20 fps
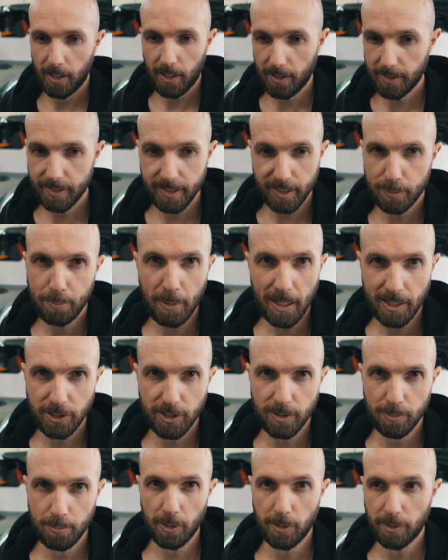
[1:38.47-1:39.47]

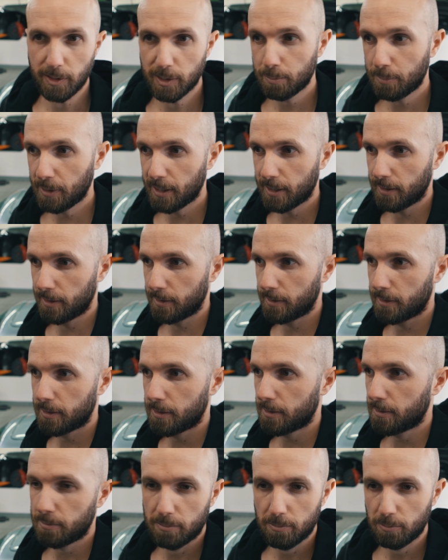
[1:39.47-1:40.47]
suspension modes,
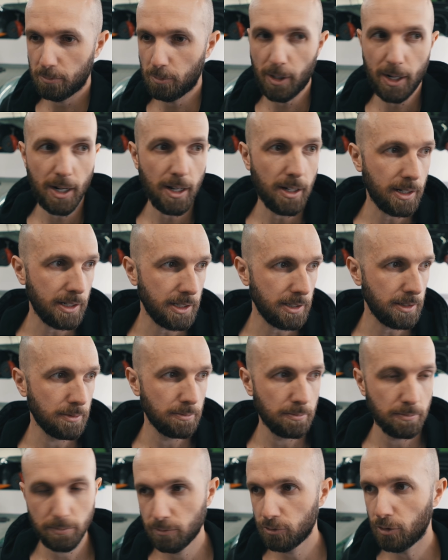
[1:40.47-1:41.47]
because when I
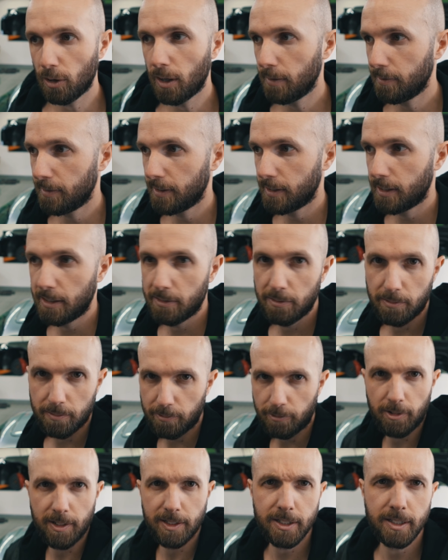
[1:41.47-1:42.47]
drive it,
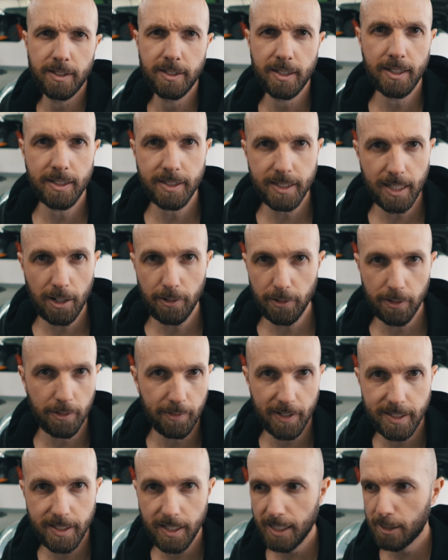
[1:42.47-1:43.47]
for instance, in the south of
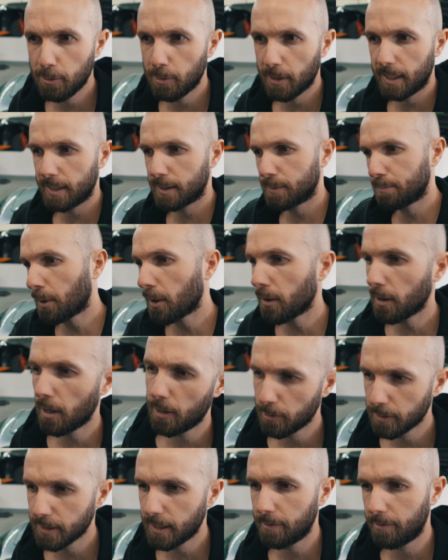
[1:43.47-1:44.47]
Italy, where there's
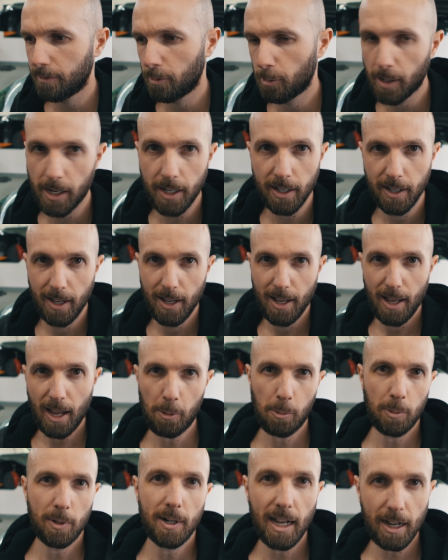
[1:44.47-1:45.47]
potholes everywhere,
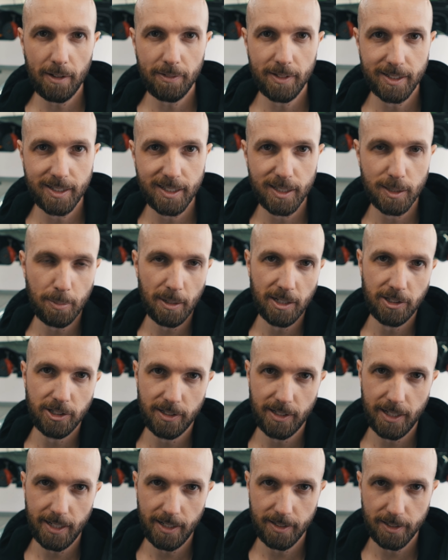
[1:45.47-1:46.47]
I want to have the
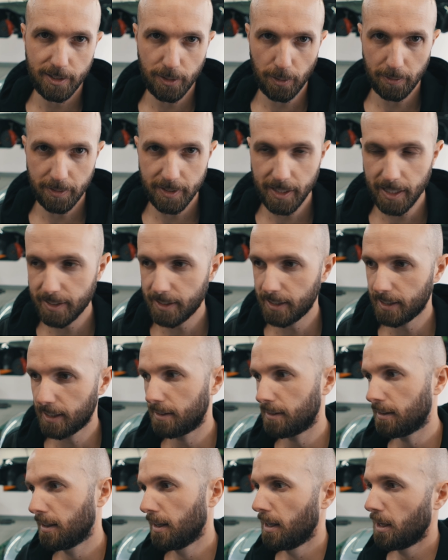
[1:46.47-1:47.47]
suspension in soft setting,
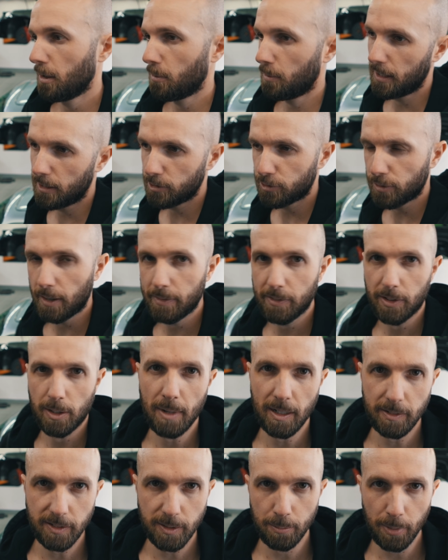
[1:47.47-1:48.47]
and when I drive on a
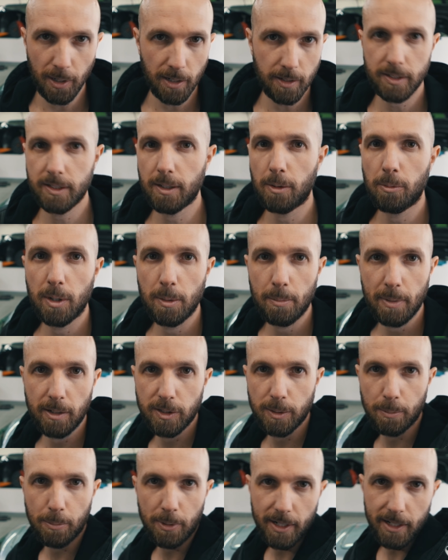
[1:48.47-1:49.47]
mountain pass, I want to be
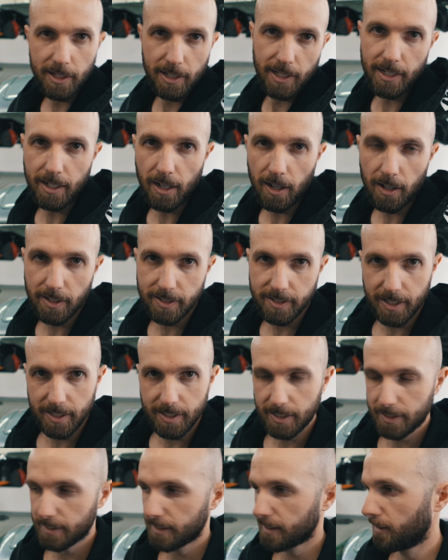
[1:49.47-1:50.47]
able to put it in a hard
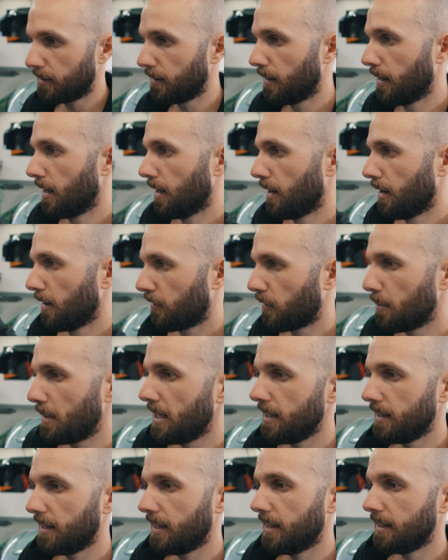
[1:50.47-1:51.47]
setting. So for
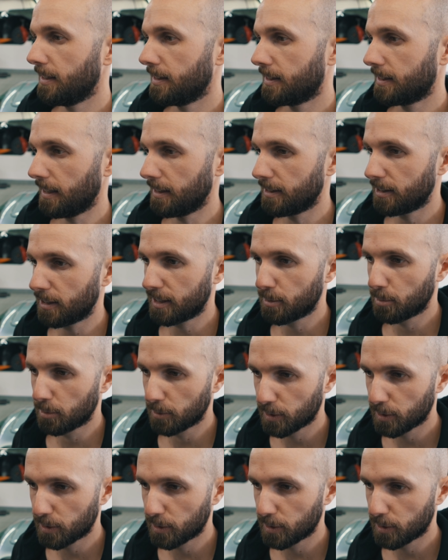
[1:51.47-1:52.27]
me, these adjustable